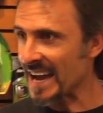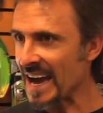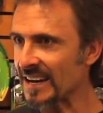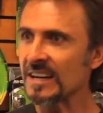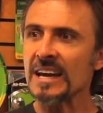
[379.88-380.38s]

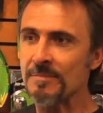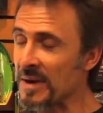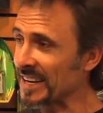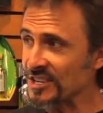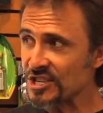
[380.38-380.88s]
data,
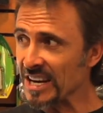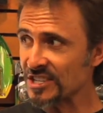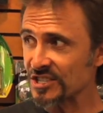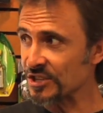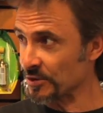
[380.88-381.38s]
making
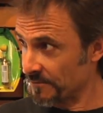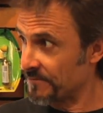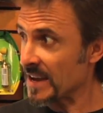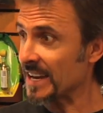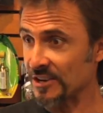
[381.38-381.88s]
changes in your
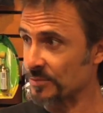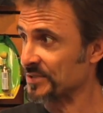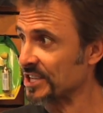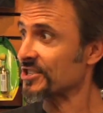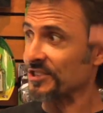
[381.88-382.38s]
fit and your
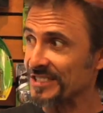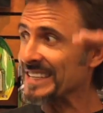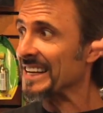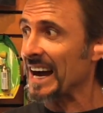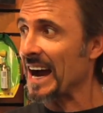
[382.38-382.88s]
position, your
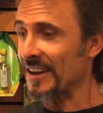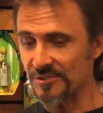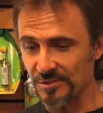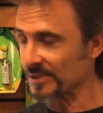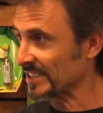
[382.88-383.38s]
seat
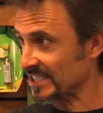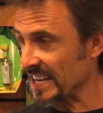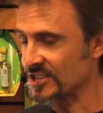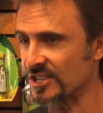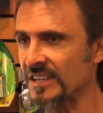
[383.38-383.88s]
height, your
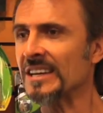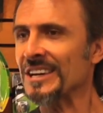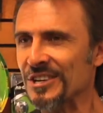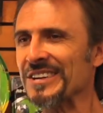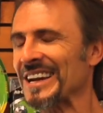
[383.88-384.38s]
extension,
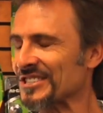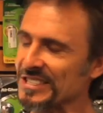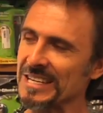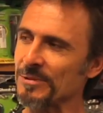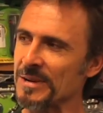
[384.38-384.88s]
you can actually
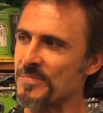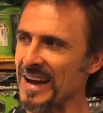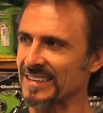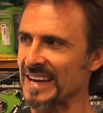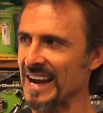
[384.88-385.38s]
see what
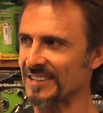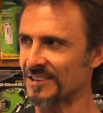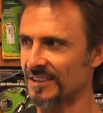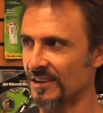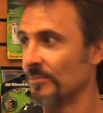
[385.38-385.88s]
impact that has
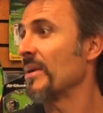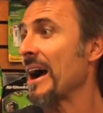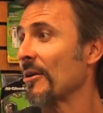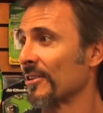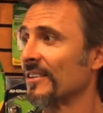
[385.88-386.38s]
on
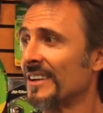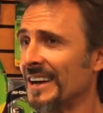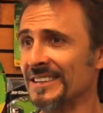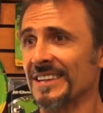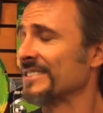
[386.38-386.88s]
power.
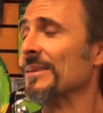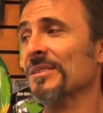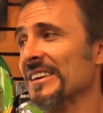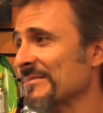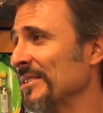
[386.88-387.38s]
It's
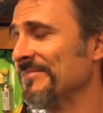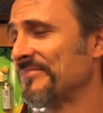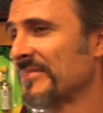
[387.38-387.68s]
unbelievable.